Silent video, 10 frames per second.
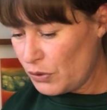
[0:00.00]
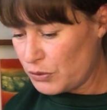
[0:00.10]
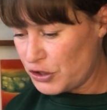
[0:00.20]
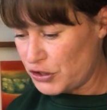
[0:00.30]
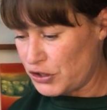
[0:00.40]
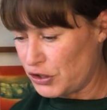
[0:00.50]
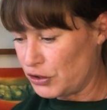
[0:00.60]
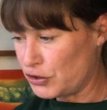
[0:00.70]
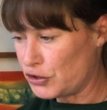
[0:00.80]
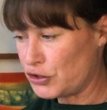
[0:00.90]
which is
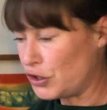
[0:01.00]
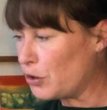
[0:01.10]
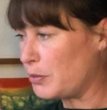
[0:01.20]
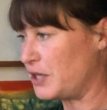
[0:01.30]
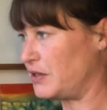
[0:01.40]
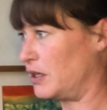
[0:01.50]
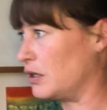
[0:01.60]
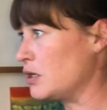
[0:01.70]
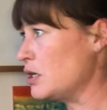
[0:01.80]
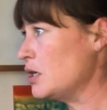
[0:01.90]
so amazing.
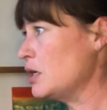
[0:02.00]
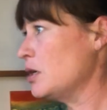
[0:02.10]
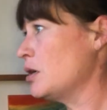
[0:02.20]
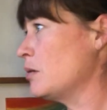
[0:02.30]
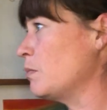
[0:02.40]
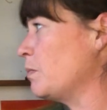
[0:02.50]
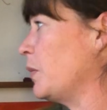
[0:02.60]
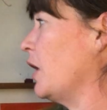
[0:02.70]
But